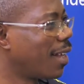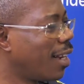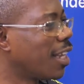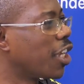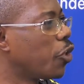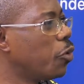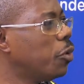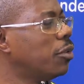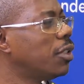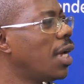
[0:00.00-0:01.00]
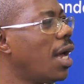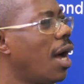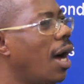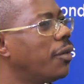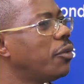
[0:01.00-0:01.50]
like you,
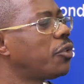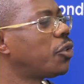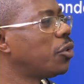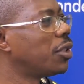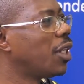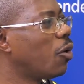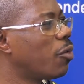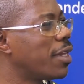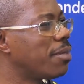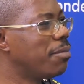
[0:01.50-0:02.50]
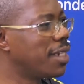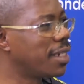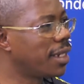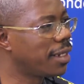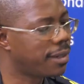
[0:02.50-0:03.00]
and also there are always
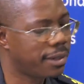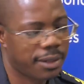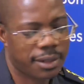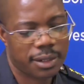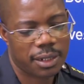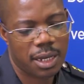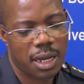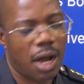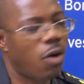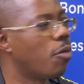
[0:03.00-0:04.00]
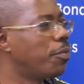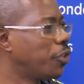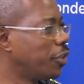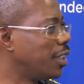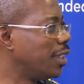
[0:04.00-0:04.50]
business
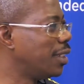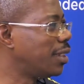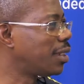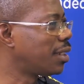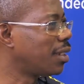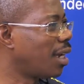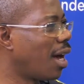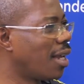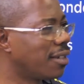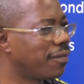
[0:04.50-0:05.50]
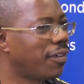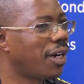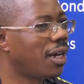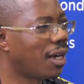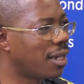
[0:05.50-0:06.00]
opportunities as
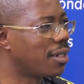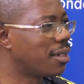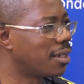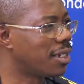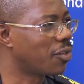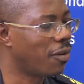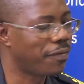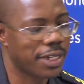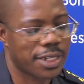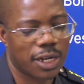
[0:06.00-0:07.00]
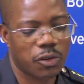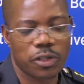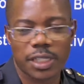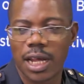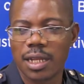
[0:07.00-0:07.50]
far as these conferences are
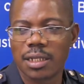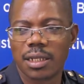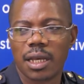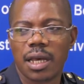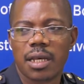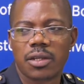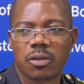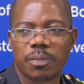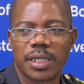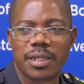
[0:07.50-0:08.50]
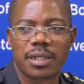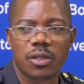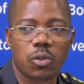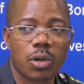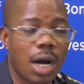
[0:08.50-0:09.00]
concerned. So please
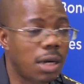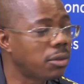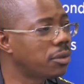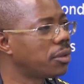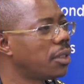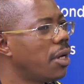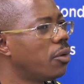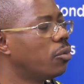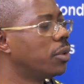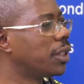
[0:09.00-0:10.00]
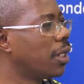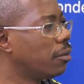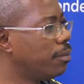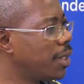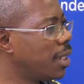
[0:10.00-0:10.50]
look out. We shall
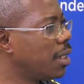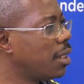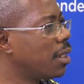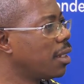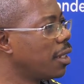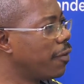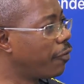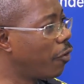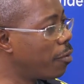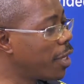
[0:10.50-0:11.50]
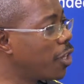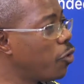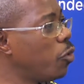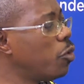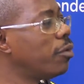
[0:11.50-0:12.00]
be informing
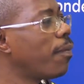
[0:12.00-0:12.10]
you